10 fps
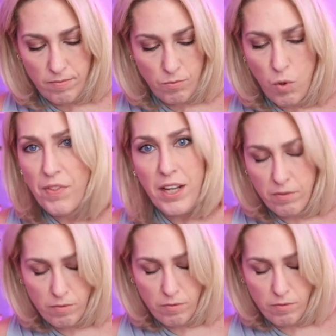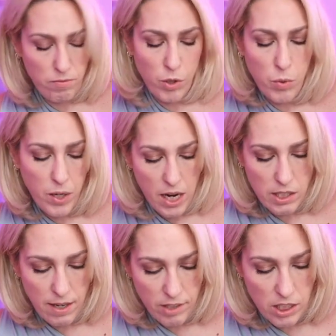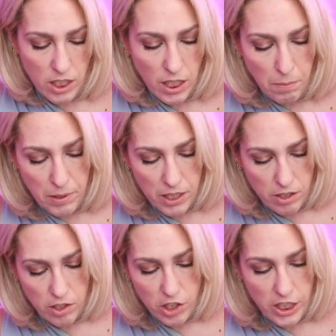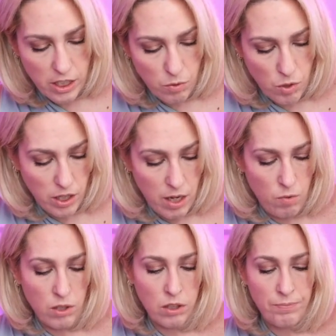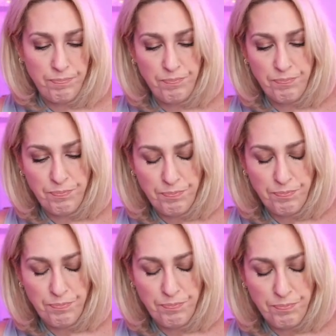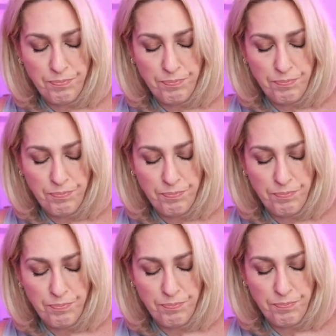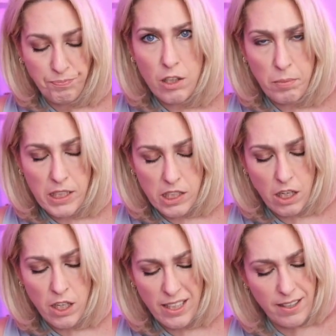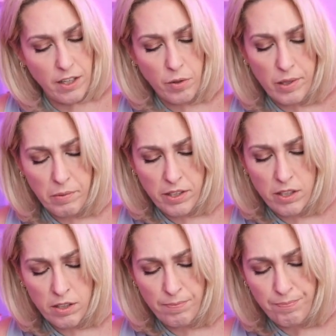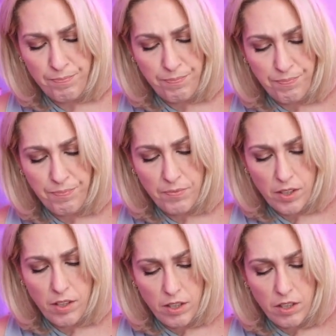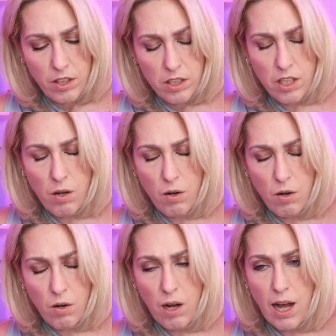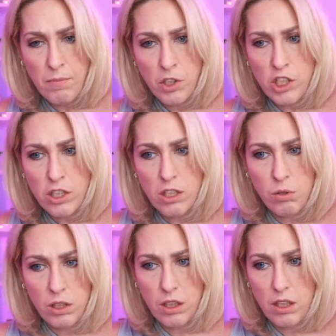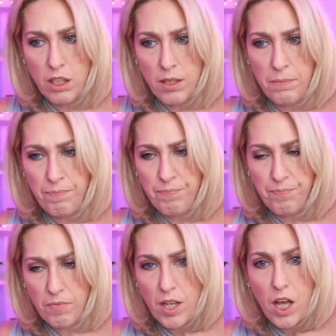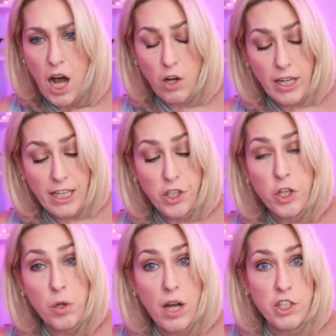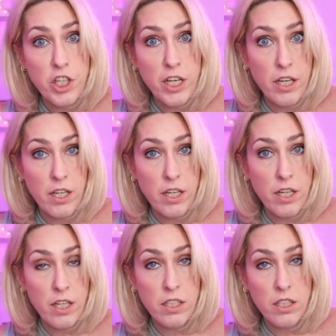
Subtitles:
one that you guys haven't seen, but she didn't want that one. She found it a little bit dark, and I agree with her. So I'm just cool. I'll get to your questions